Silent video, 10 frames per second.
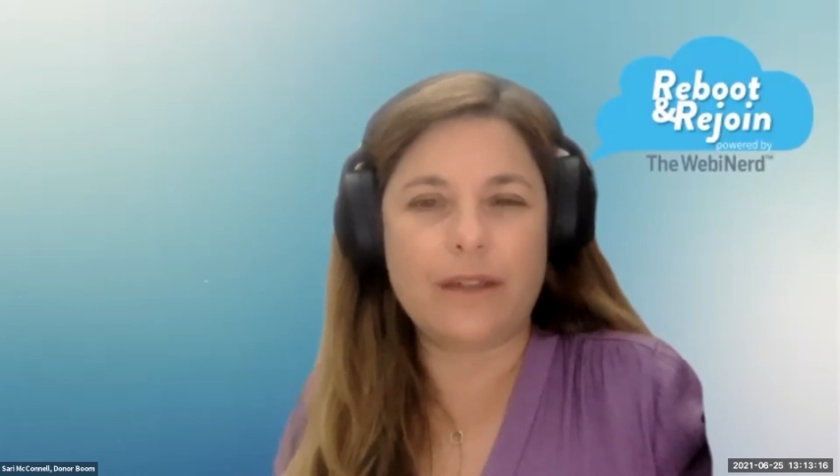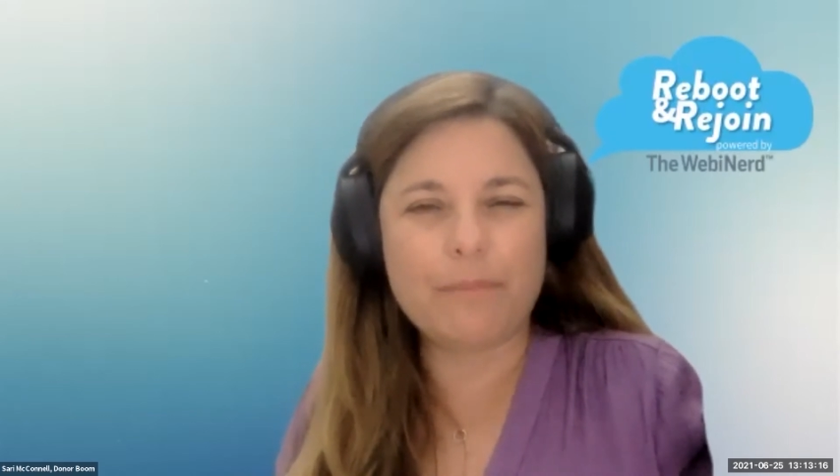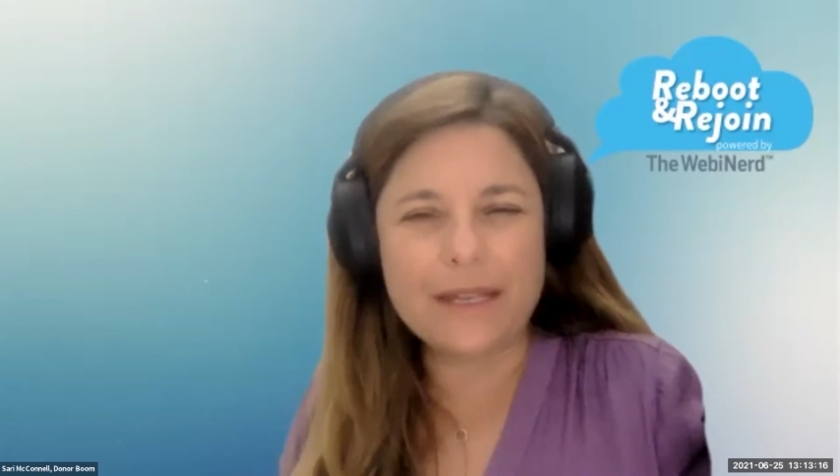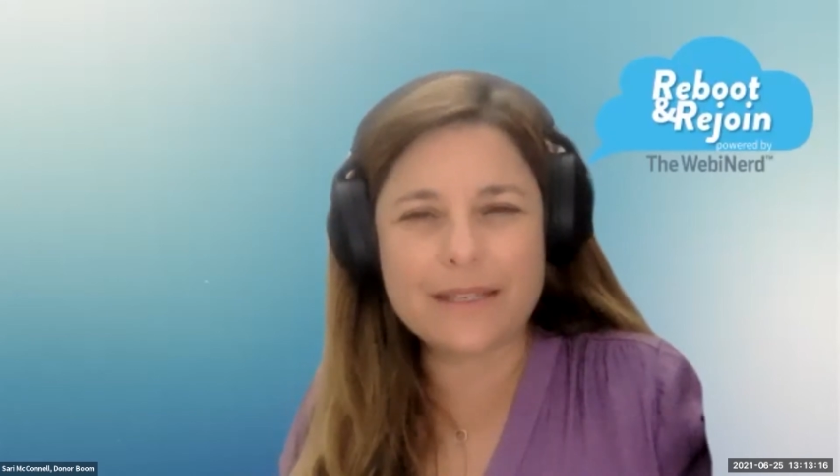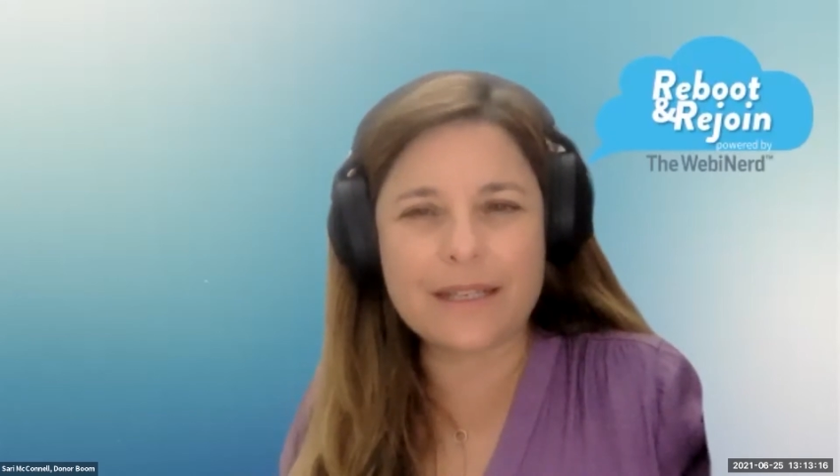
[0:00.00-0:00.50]
they're
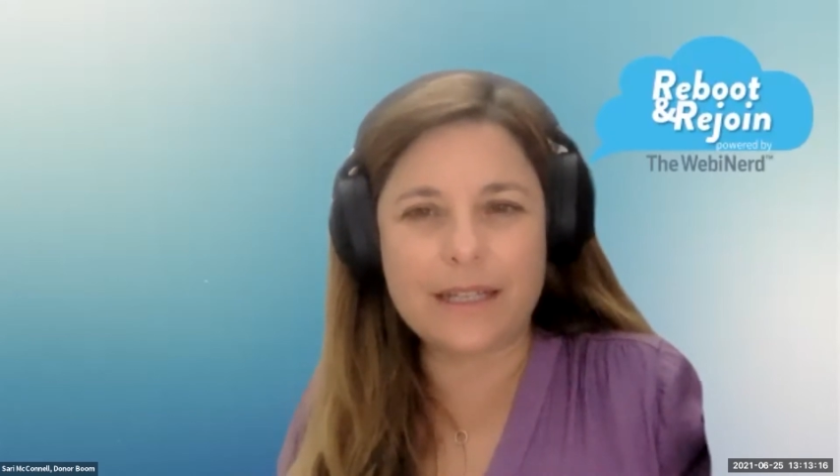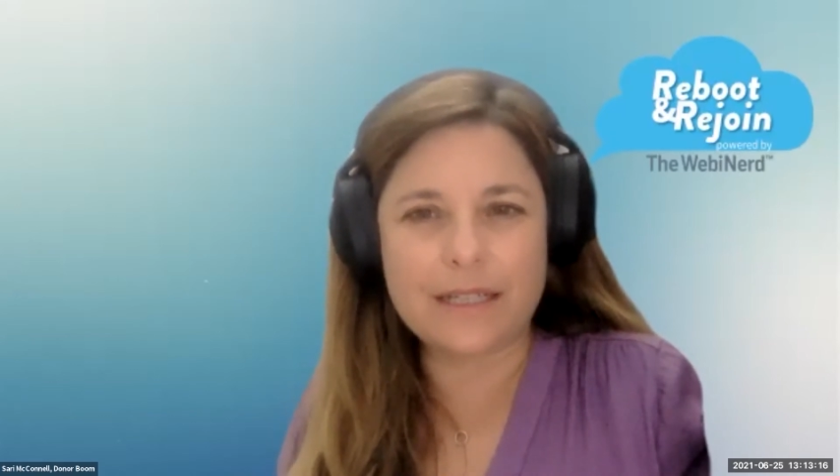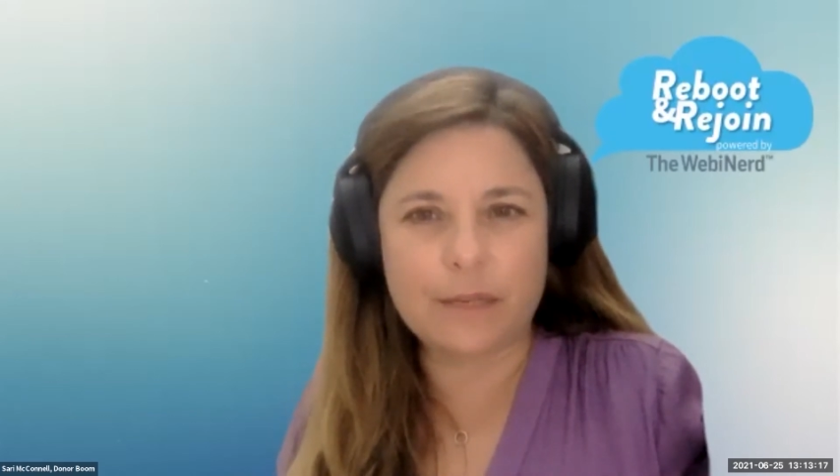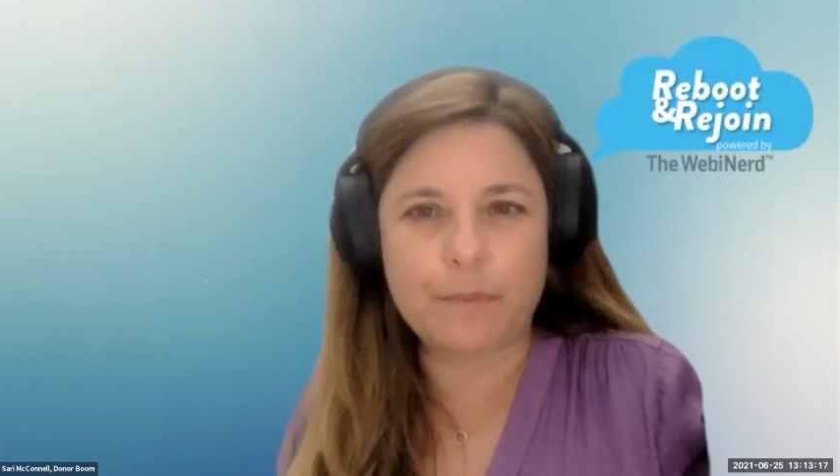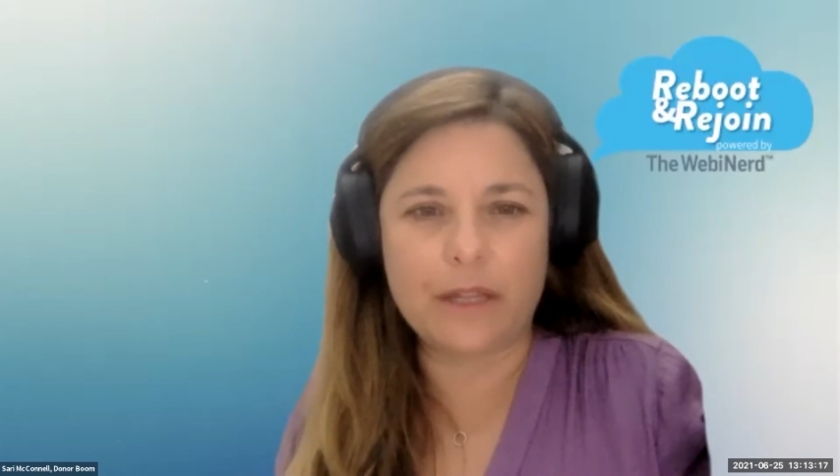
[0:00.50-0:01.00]
basically
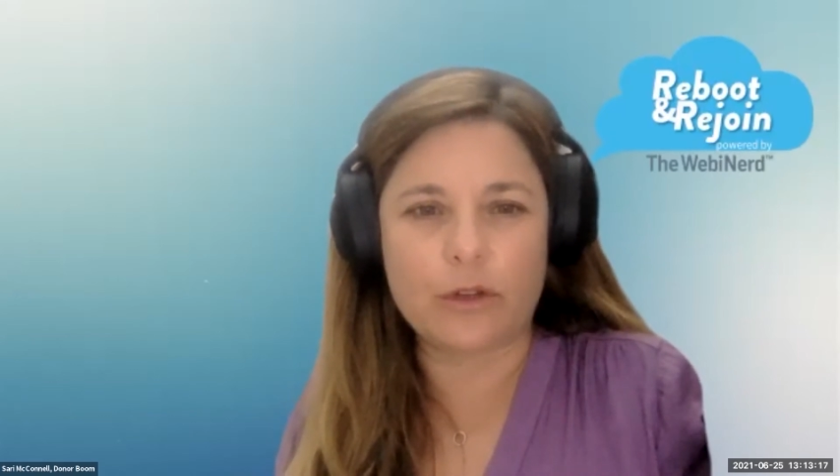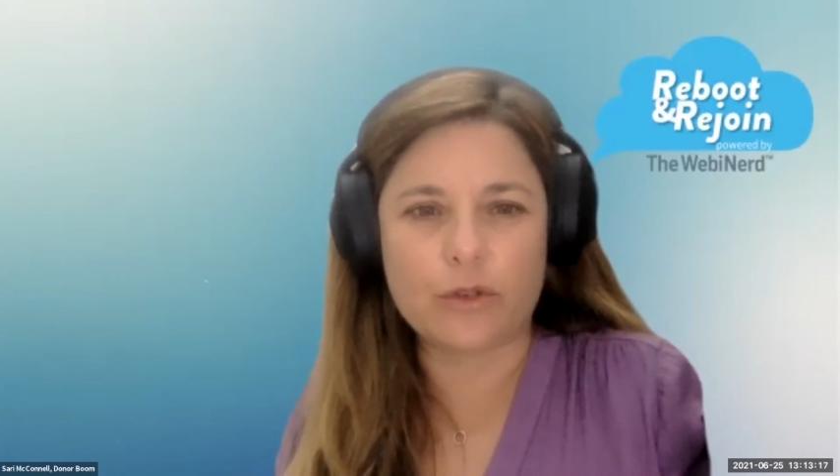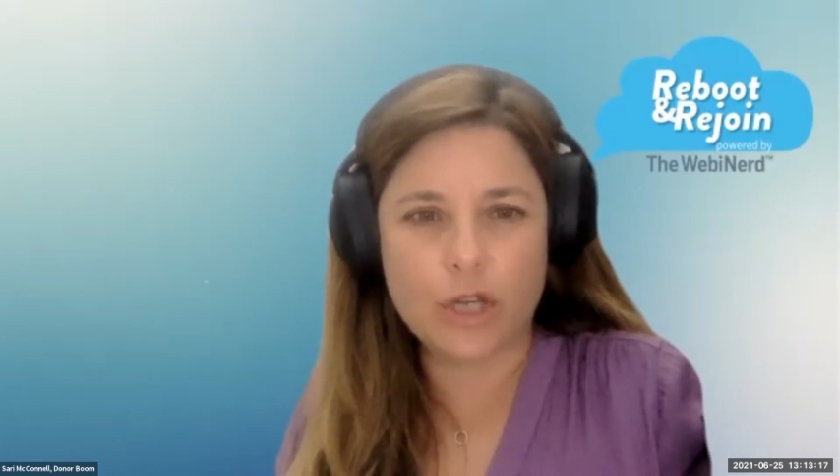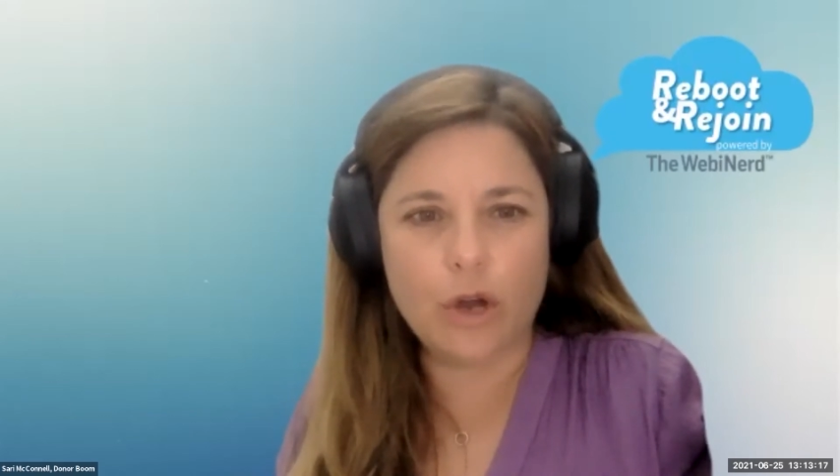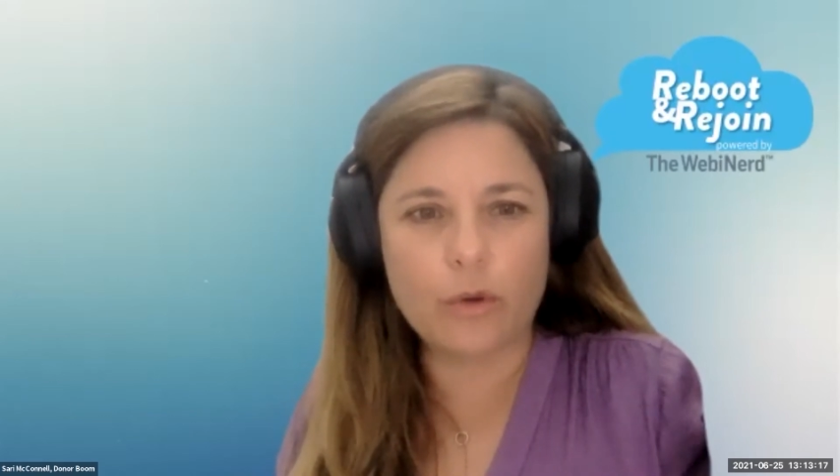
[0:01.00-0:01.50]
dipping their
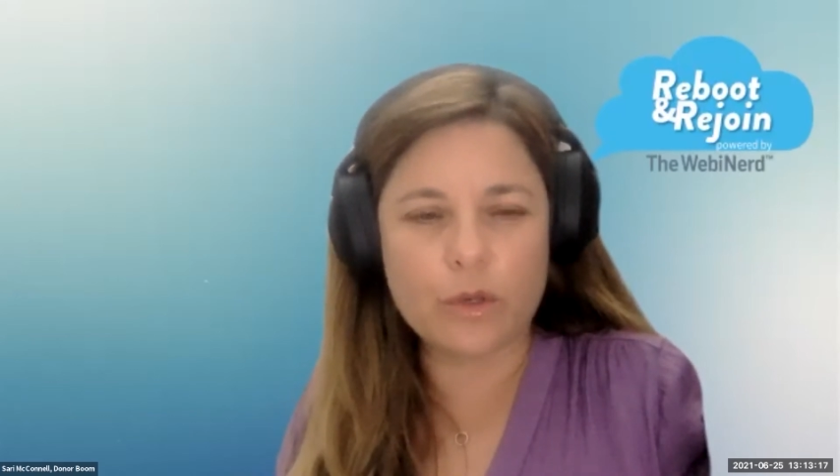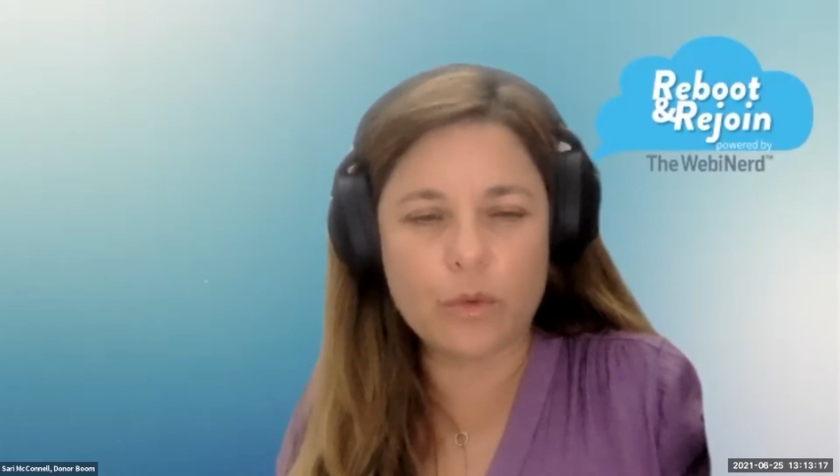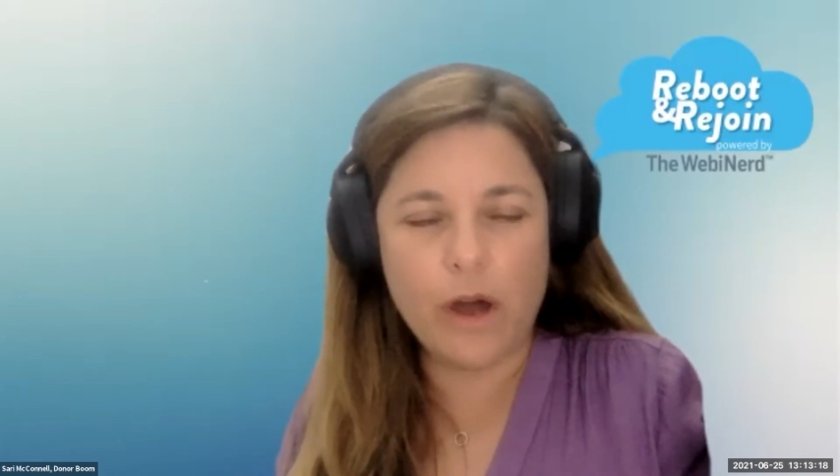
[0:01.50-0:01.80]
toe in the